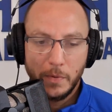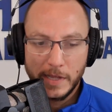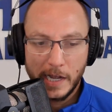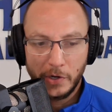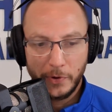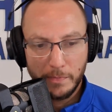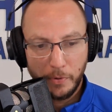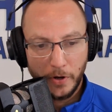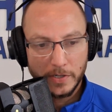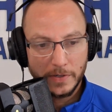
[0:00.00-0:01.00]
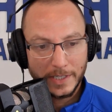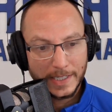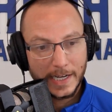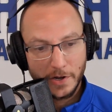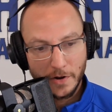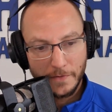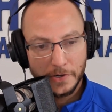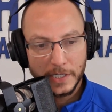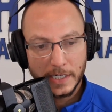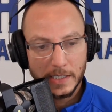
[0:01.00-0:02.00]
And when that greed part starts to take
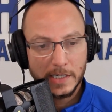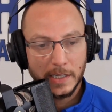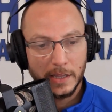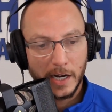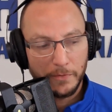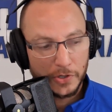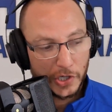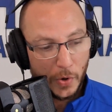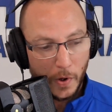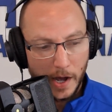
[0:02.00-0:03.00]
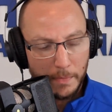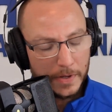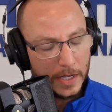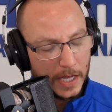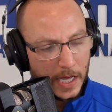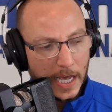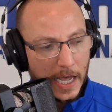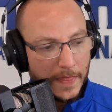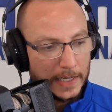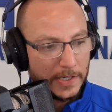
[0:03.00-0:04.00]
over, you tend to see leverage go up.
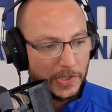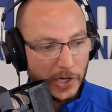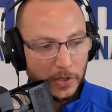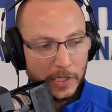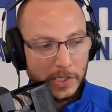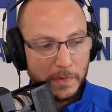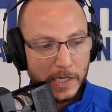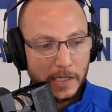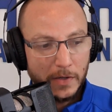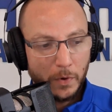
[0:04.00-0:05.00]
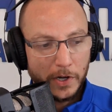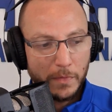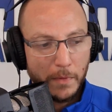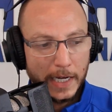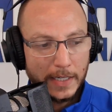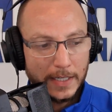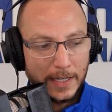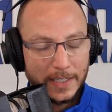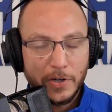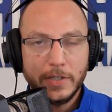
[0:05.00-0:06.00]
And that's generally speaking where you might
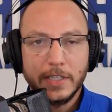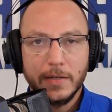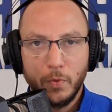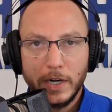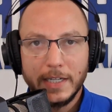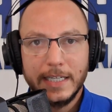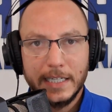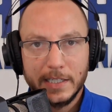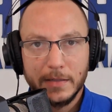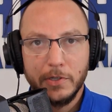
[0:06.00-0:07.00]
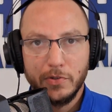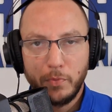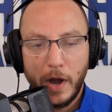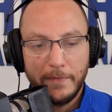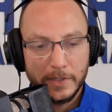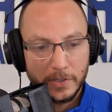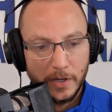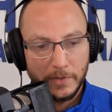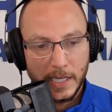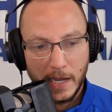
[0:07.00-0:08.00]
start to want to take some of those profits
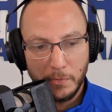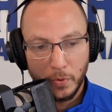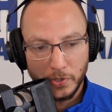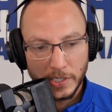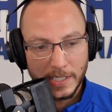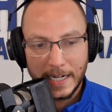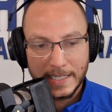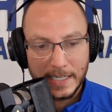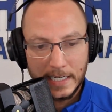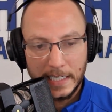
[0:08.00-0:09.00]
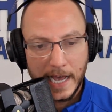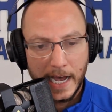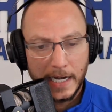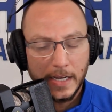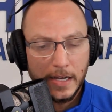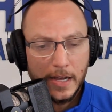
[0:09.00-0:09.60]
off the table. We're just not seeing that